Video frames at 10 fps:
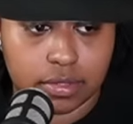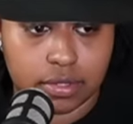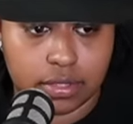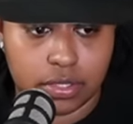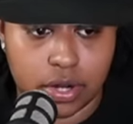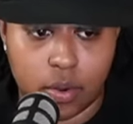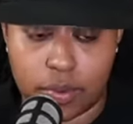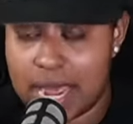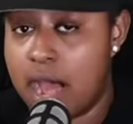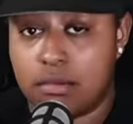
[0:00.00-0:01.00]
you know,
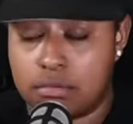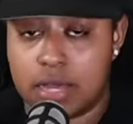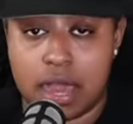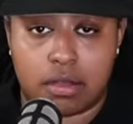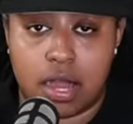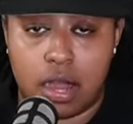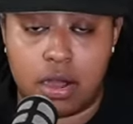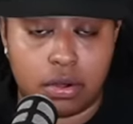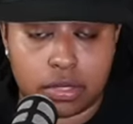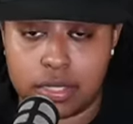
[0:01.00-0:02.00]
without
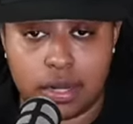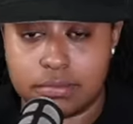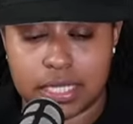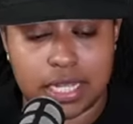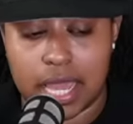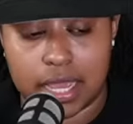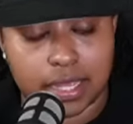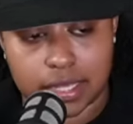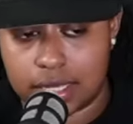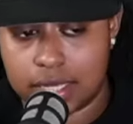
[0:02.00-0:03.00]
alcohol. You know what I'm saying? Like,